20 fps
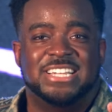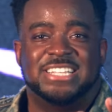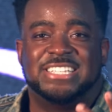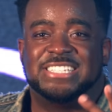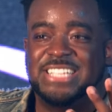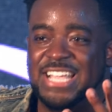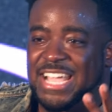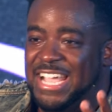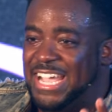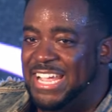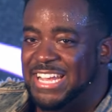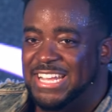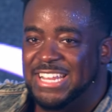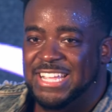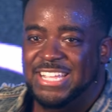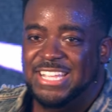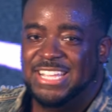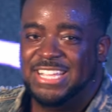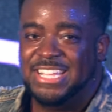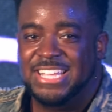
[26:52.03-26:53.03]
said
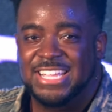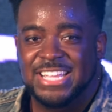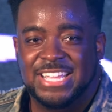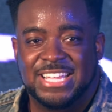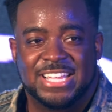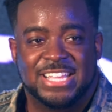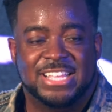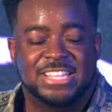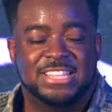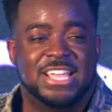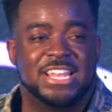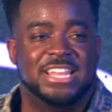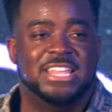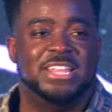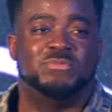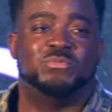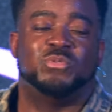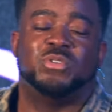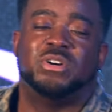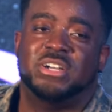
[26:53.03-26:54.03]
that
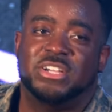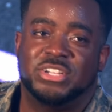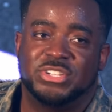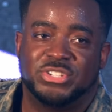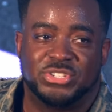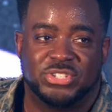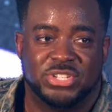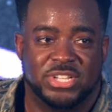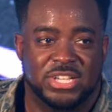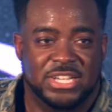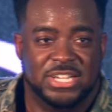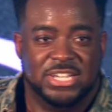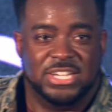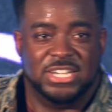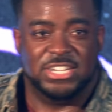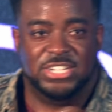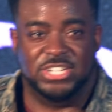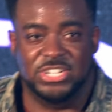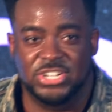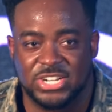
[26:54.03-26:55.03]
it was
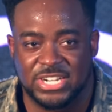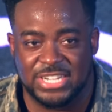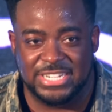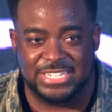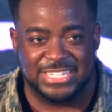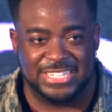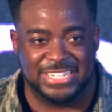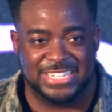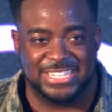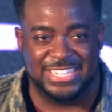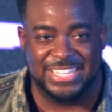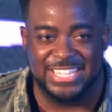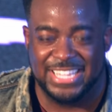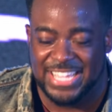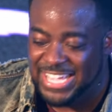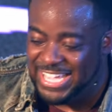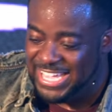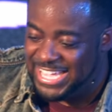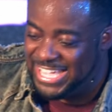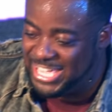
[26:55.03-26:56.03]
good.
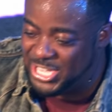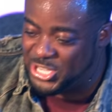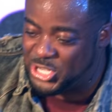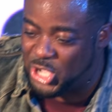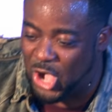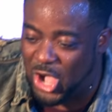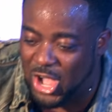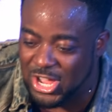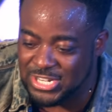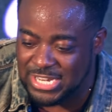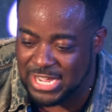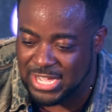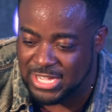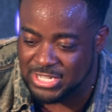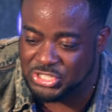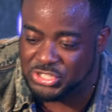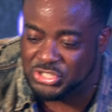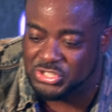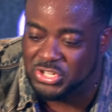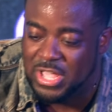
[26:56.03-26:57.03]
He called
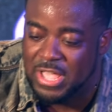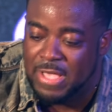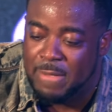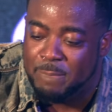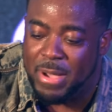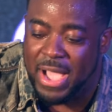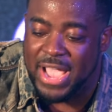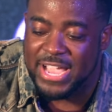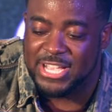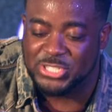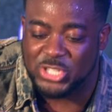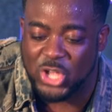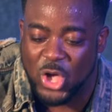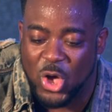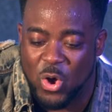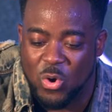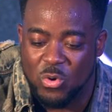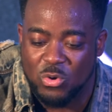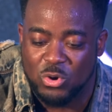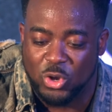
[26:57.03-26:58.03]
us by his
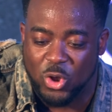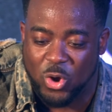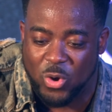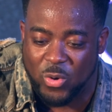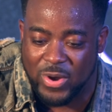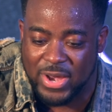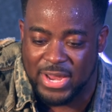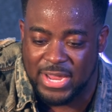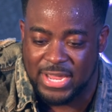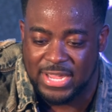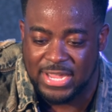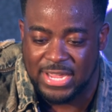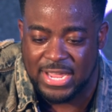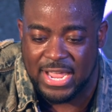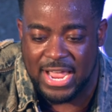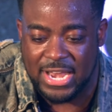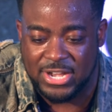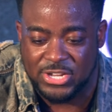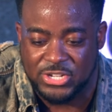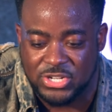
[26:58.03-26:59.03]
own glory
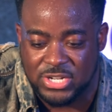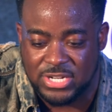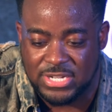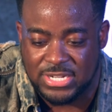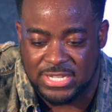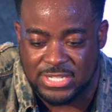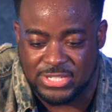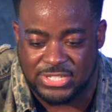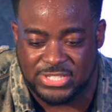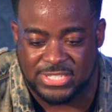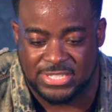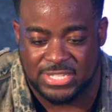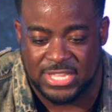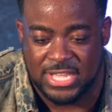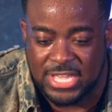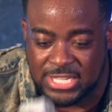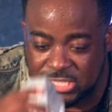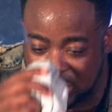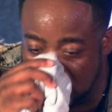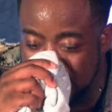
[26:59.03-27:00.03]
and goodness.
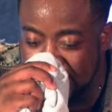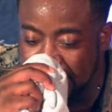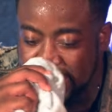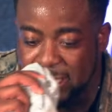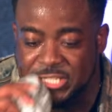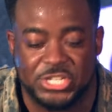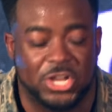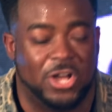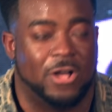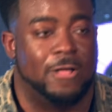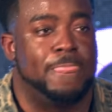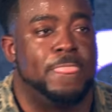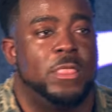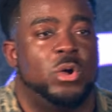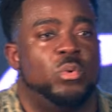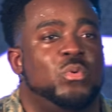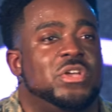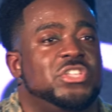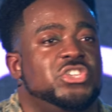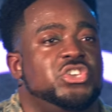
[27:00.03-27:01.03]
So look at this, y'all.
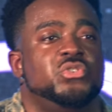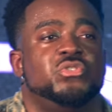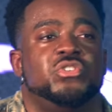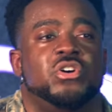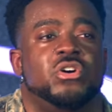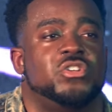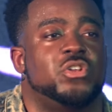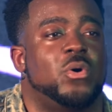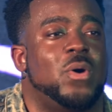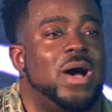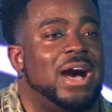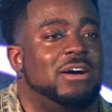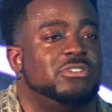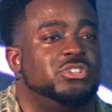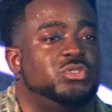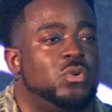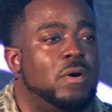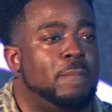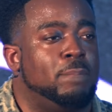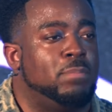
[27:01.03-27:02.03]
When you don't know how
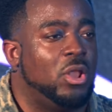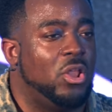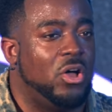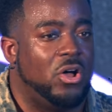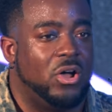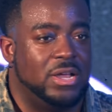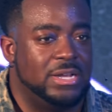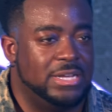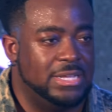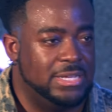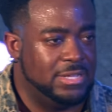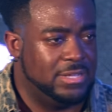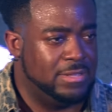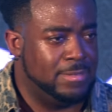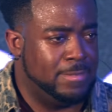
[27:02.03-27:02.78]
to applaud